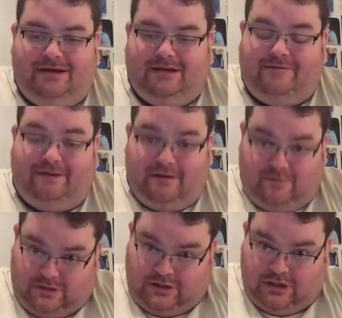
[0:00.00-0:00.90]
if they
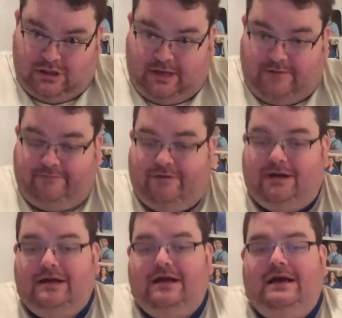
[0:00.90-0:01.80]
were on Netflix.
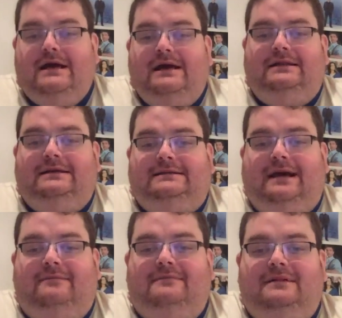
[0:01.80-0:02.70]
This
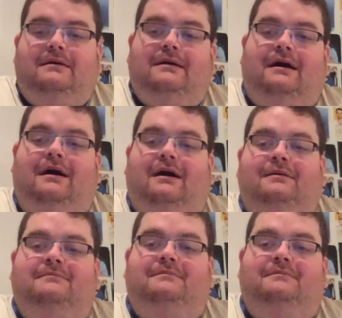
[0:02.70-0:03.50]
time, um,